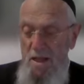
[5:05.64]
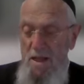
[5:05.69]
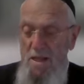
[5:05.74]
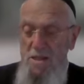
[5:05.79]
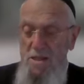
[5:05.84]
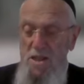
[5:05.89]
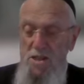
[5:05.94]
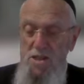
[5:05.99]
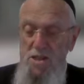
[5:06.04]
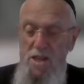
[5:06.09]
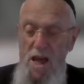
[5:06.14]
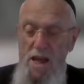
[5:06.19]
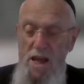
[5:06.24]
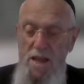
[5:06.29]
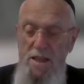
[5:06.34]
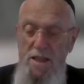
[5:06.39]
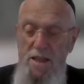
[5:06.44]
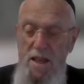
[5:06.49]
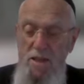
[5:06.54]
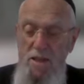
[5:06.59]
it's a
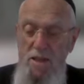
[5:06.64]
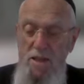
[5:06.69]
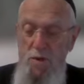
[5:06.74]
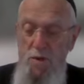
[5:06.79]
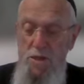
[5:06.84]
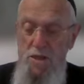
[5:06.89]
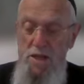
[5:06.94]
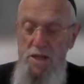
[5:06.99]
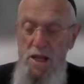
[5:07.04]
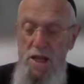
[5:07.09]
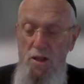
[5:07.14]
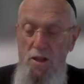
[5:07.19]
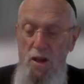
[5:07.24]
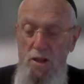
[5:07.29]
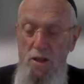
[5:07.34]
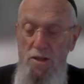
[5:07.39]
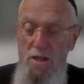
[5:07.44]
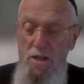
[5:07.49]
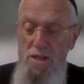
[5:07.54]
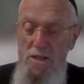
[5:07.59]
sign that we still
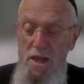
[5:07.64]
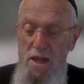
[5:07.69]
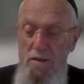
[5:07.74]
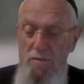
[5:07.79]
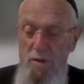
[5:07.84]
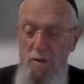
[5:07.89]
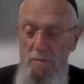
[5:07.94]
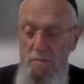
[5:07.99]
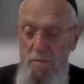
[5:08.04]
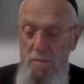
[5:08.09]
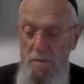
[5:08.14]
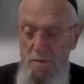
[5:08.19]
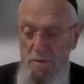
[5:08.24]
don't deserve him.